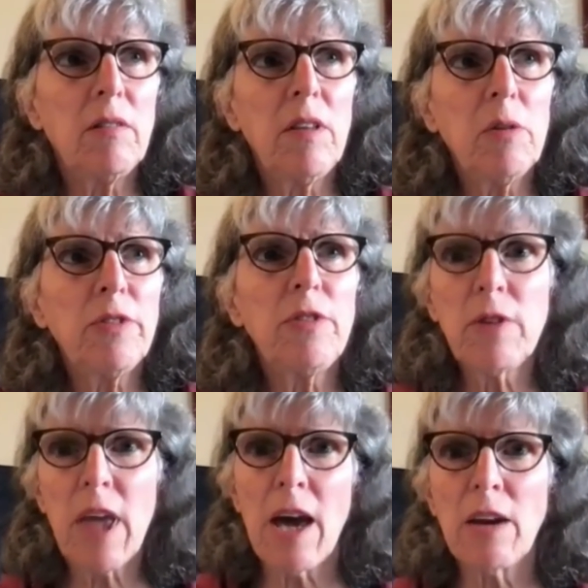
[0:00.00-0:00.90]
there was
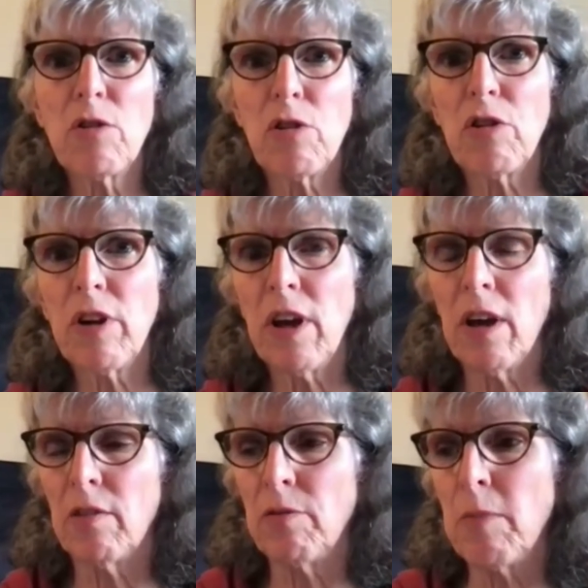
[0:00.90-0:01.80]
no category
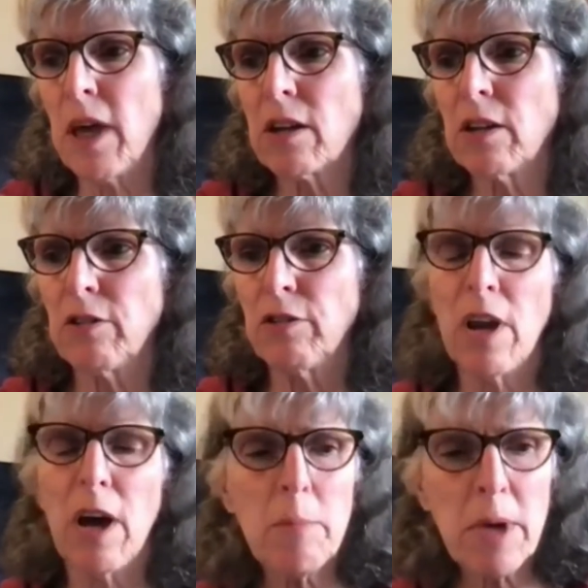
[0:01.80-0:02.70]
of medical or
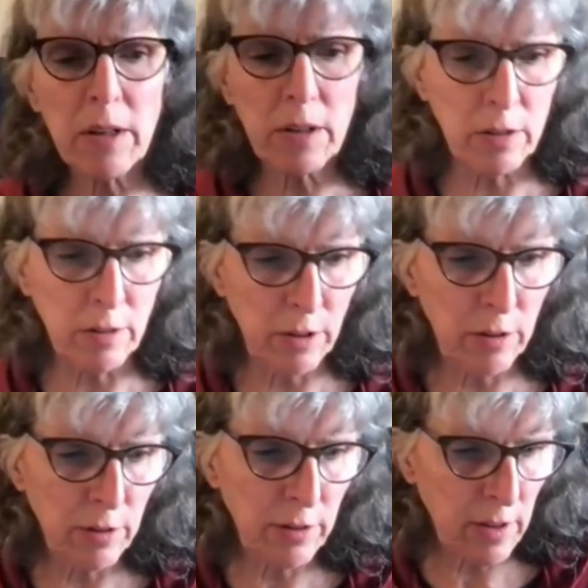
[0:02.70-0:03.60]
non-medical
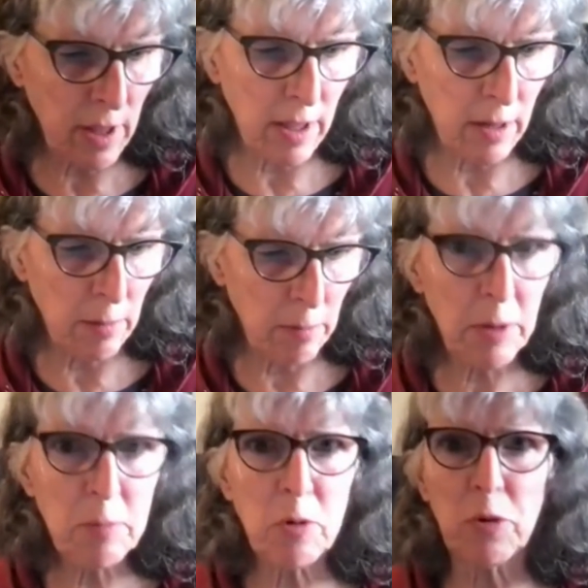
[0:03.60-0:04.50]
use, and
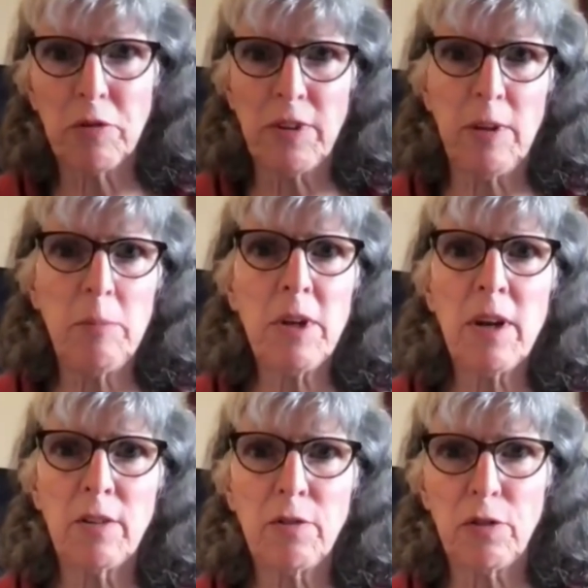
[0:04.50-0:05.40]
people weren't
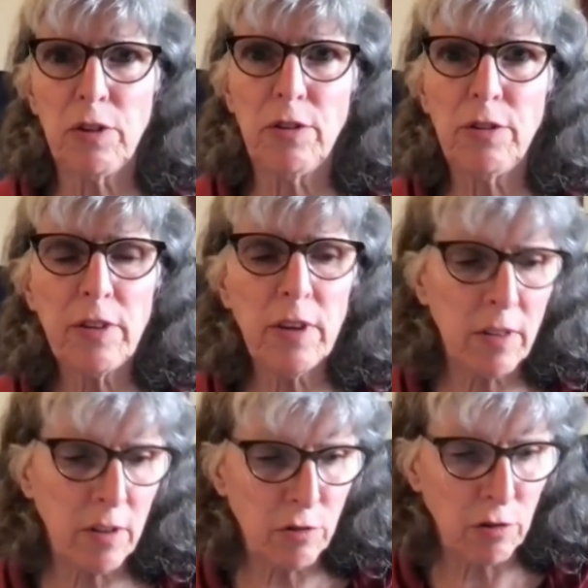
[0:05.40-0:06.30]
demonized for
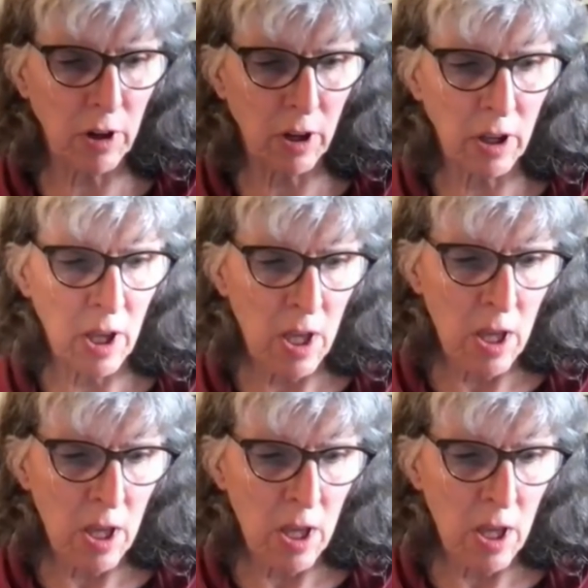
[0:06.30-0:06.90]
using the drug.